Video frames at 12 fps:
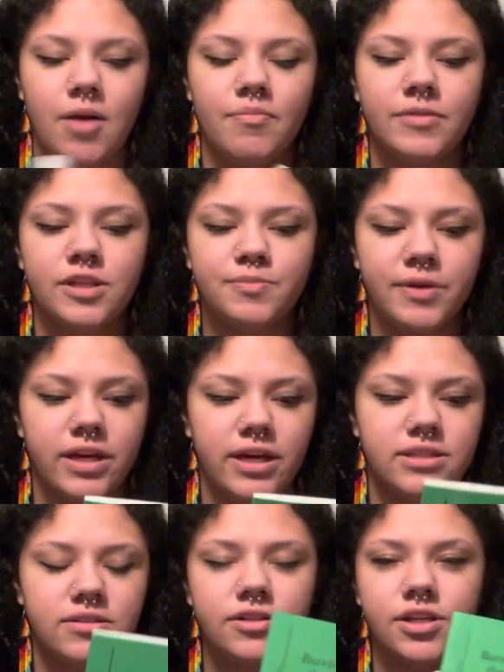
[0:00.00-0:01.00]
This play
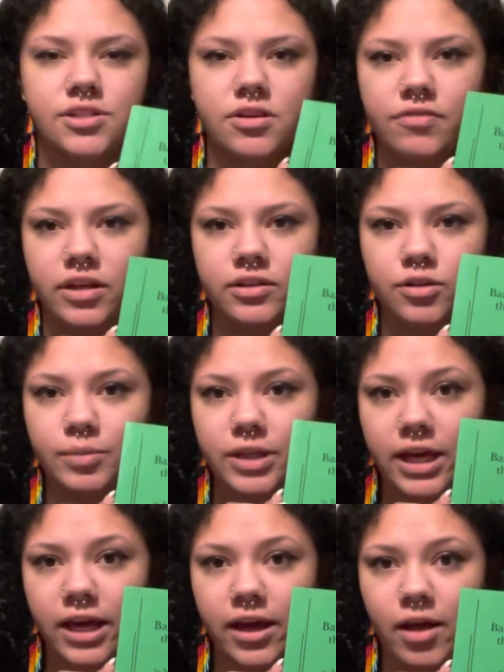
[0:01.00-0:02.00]
is a fun little
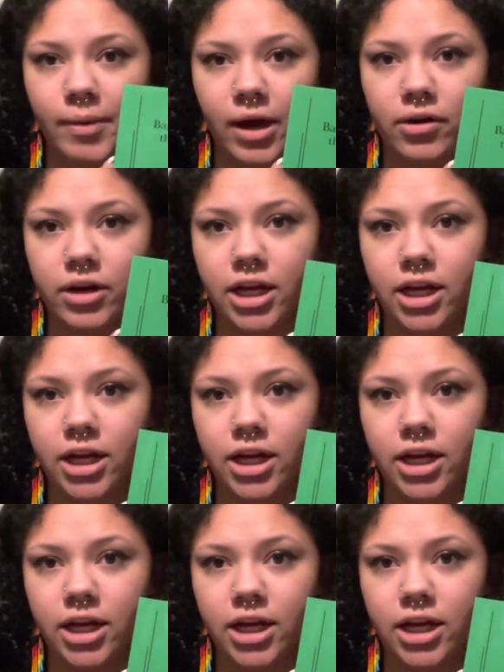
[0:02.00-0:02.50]
play about